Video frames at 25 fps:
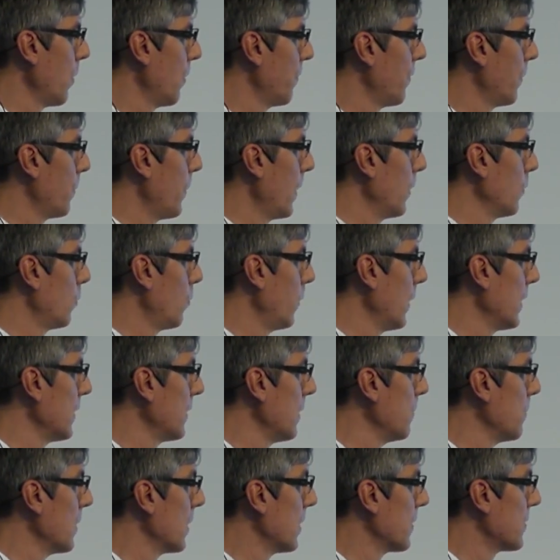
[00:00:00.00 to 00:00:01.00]
you have about
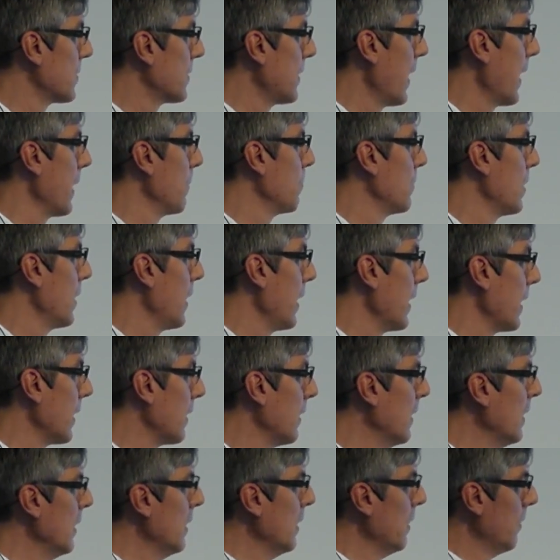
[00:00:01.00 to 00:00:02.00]
20 minutes time delay